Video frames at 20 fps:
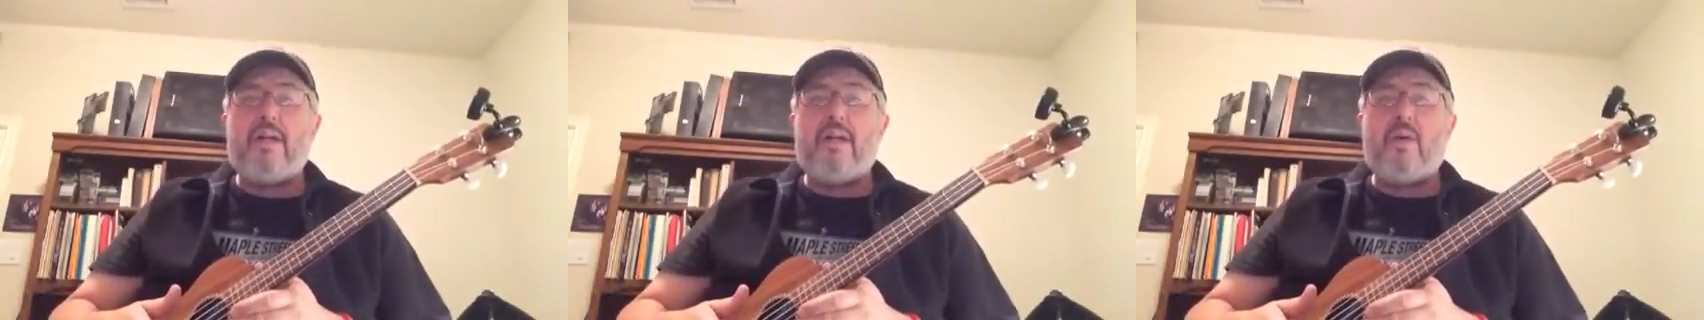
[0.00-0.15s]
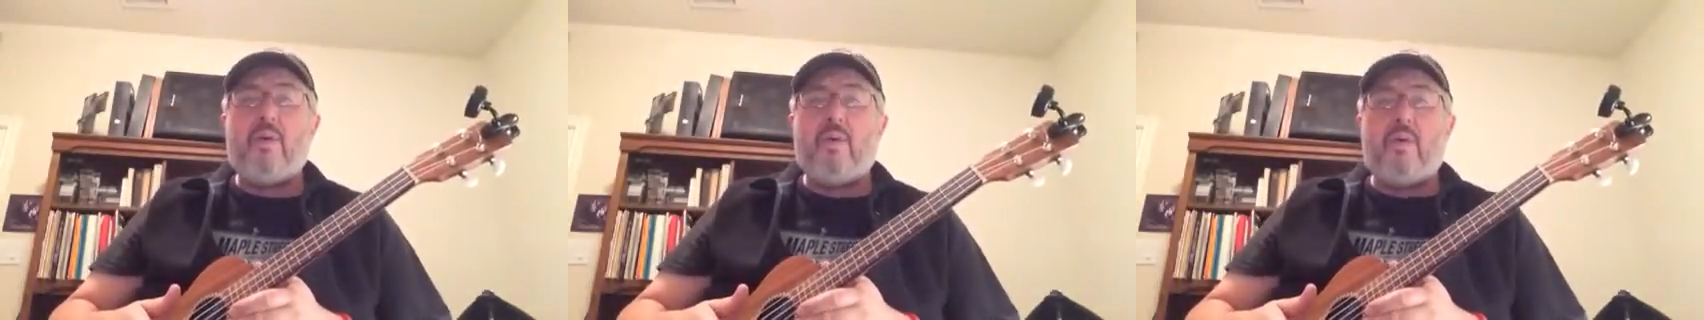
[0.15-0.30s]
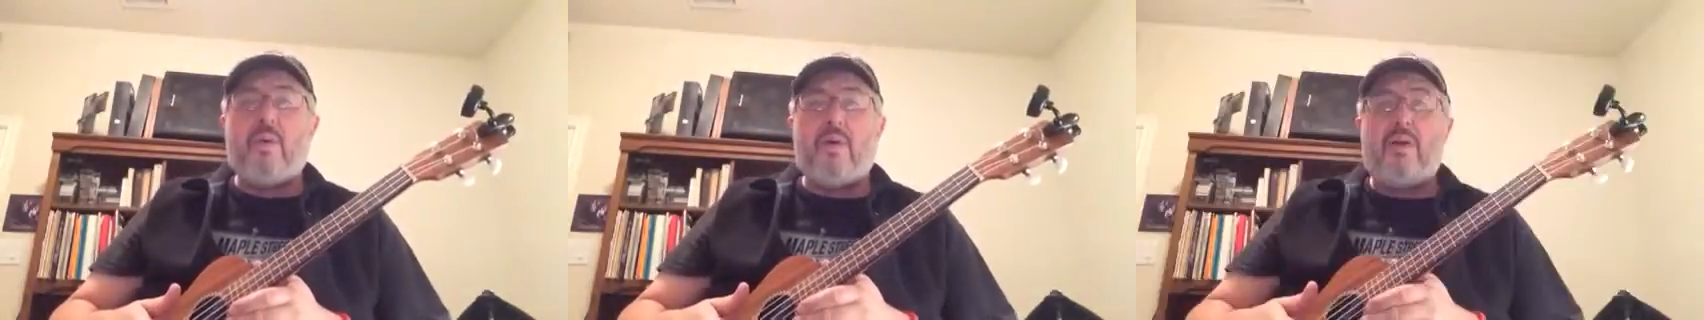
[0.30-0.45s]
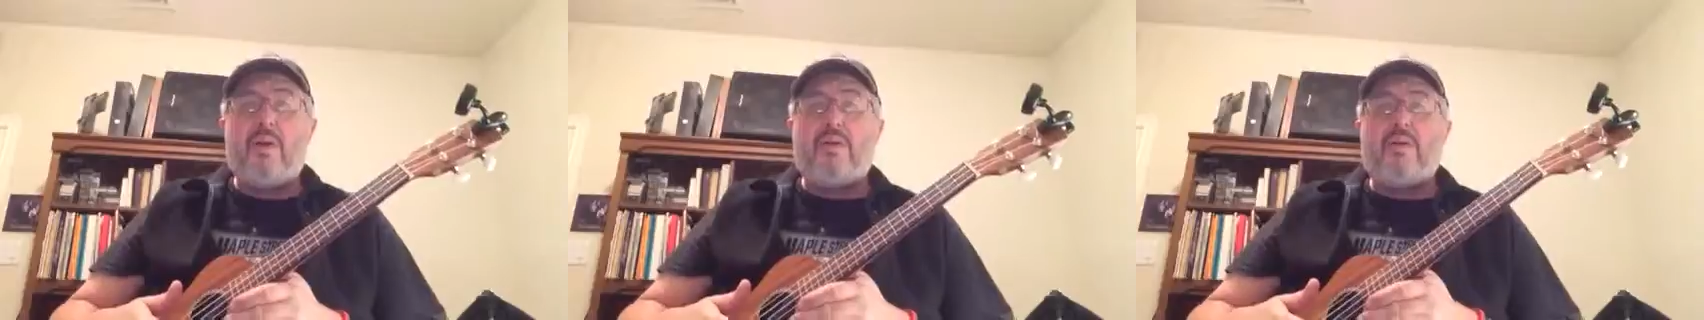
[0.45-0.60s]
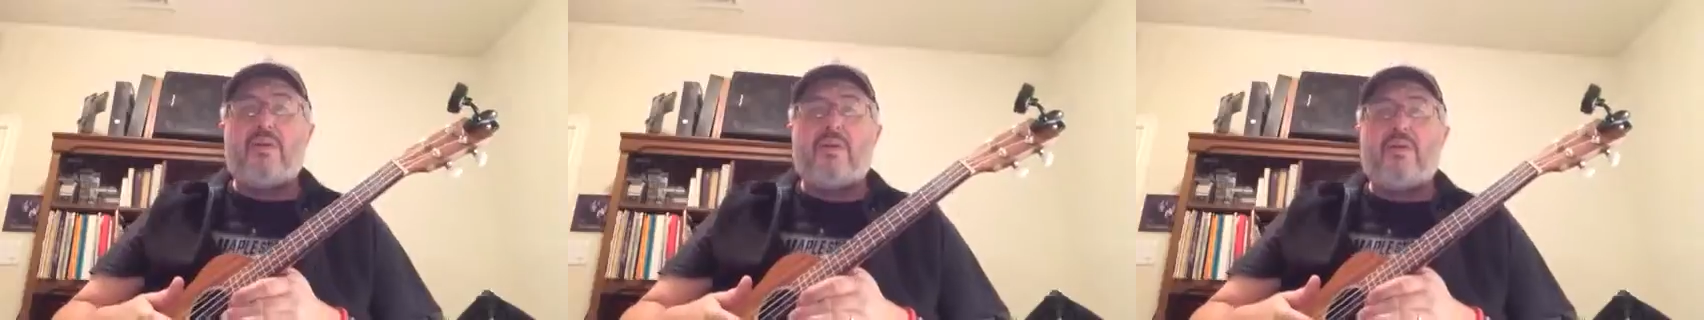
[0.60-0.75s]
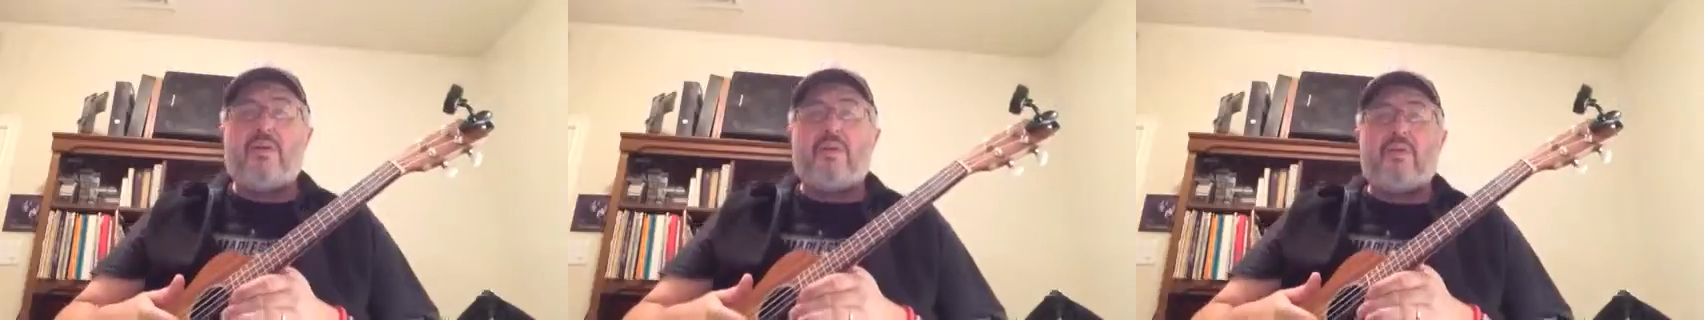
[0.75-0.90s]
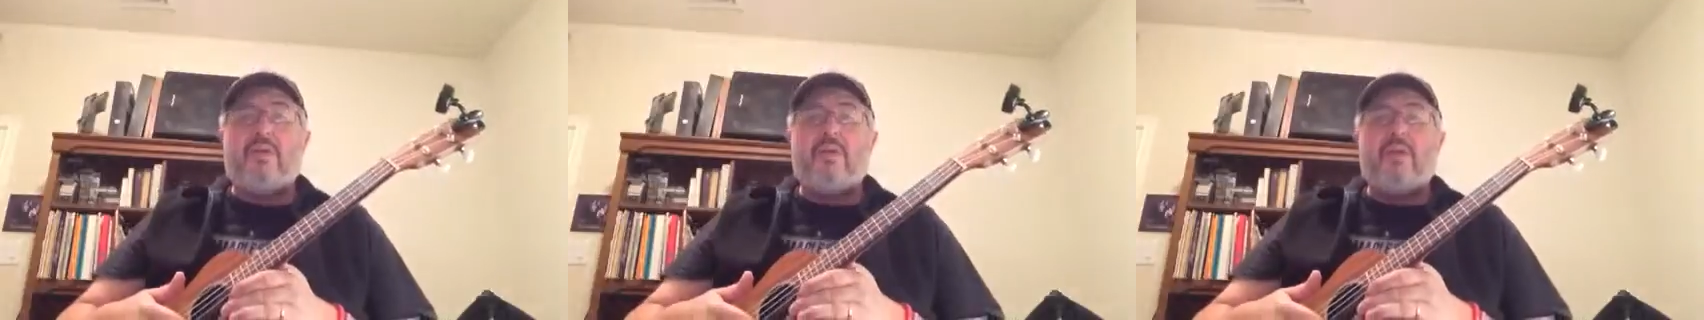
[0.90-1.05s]
chord
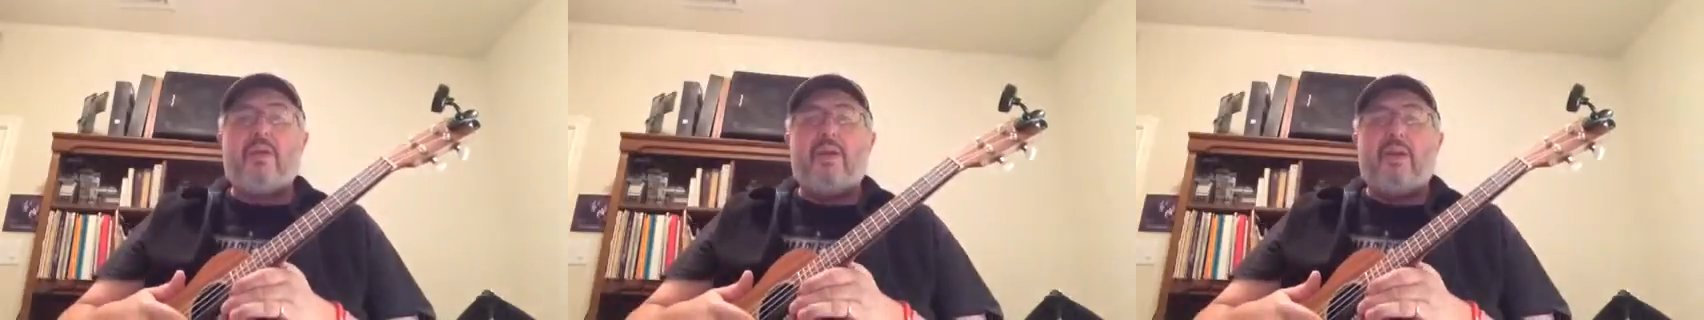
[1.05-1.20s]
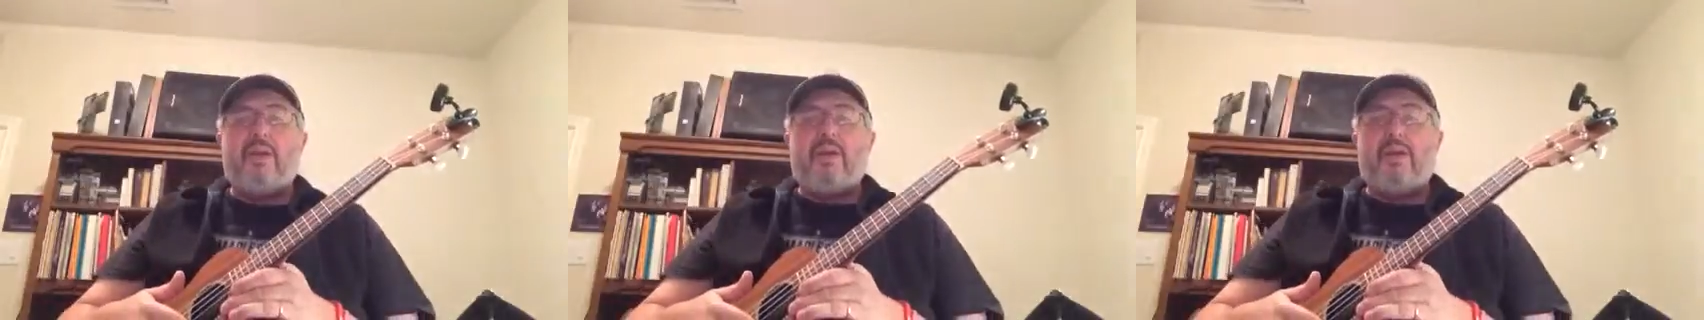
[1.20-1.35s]
to